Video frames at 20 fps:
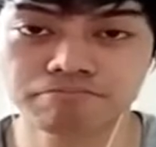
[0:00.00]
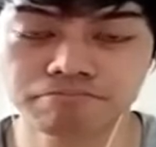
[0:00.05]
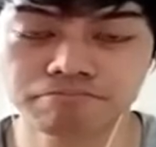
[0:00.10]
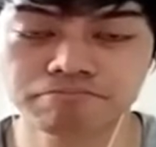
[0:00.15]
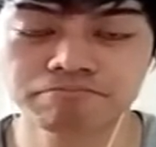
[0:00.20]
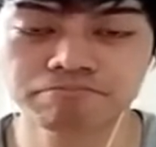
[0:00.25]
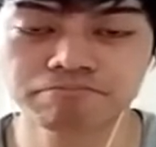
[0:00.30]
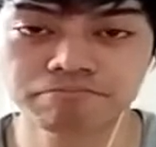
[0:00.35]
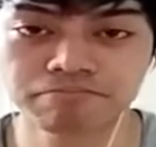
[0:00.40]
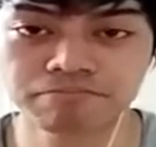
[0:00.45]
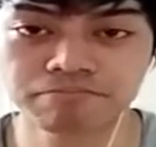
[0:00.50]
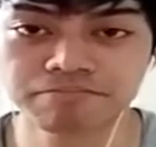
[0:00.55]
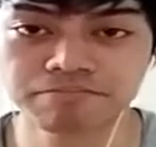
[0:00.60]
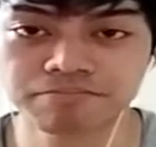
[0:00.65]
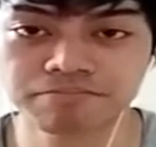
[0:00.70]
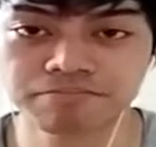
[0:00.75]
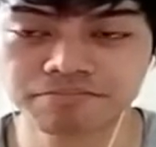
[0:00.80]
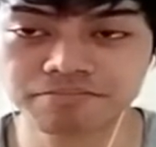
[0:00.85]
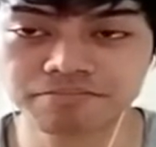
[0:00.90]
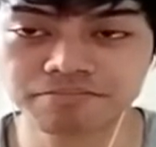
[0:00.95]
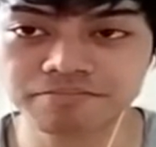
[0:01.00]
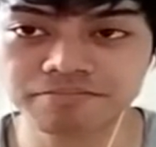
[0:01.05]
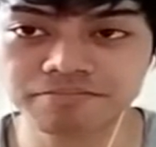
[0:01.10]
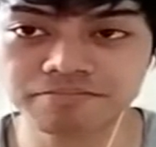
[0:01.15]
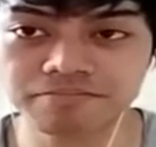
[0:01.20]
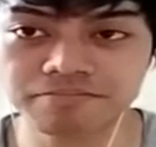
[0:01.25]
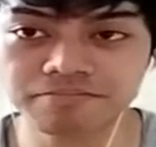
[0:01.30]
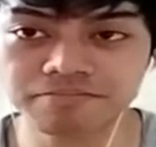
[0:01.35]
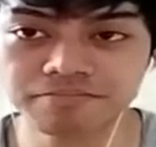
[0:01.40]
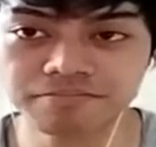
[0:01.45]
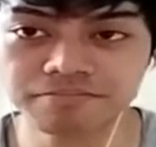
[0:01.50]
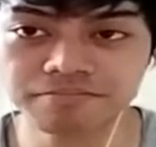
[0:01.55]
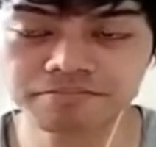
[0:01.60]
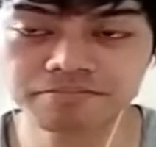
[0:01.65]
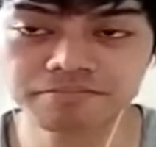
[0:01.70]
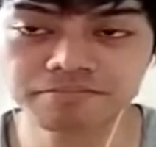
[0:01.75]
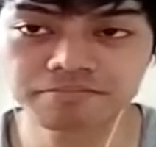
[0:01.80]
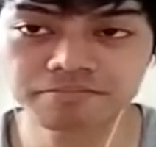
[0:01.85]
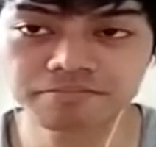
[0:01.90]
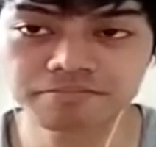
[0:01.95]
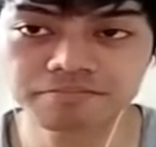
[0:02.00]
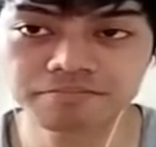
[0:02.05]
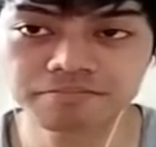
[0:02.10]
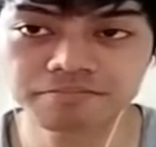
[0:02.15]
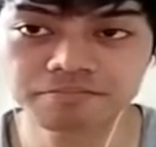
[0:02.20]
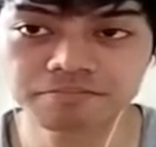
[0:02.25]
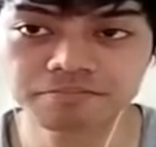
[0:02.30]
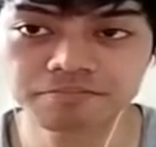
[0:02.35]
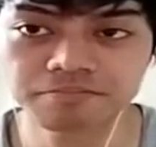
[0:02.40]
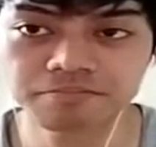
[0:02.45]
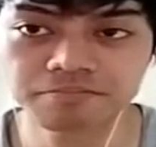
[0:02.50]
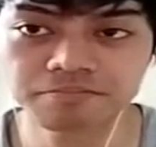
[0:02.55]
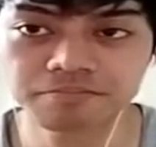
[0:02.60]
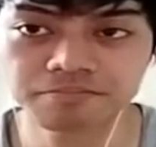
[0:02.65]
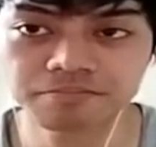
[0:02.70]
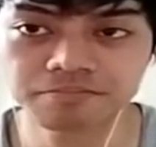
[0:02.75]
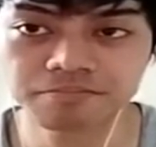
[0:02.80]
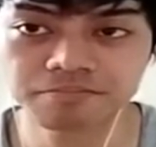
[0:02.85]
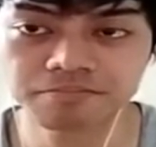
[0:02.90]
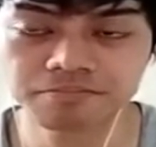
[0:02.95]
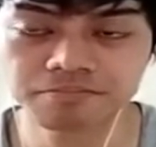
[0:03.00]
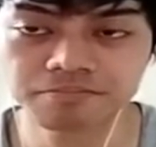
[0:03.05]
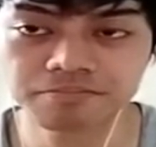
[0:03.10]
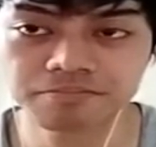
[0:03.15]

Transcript: The person shown says nothing.